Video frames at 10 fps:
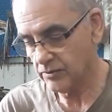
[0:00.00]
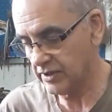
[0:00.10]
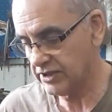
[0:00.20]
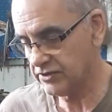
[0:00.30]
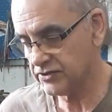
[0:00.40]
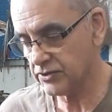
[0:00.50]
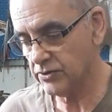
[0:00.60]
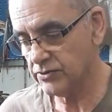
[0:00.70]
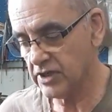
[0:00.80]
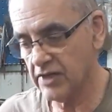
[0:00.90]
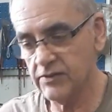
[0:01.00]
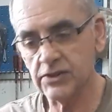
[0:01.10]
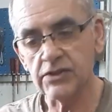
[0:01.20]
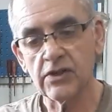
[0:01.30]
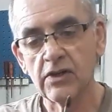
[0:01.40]
range of
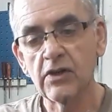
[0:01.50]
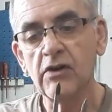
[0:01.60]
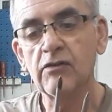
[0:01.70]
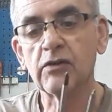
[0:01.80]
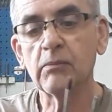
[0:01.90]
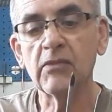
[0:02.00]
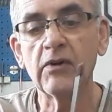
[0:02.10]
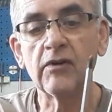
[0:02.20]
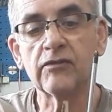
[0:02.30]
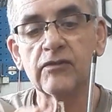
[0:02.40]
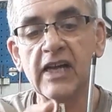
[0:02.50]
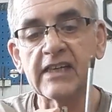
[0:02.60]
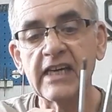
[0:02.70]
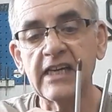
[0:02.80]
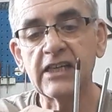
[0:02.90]
screwdrivers, from a
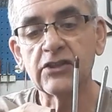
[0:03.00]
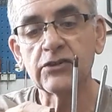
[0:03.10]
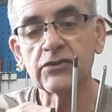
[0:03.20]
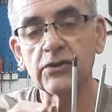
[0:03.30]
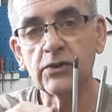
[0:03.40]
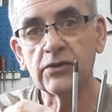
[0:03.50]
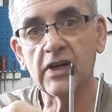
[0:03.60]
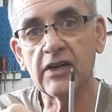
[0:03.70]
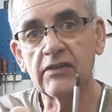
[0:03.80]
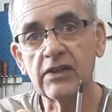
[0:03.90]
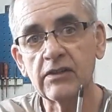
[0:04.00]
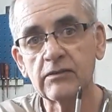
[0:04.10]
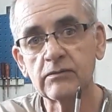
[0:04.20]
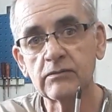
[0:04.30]
flat-headed screwdriver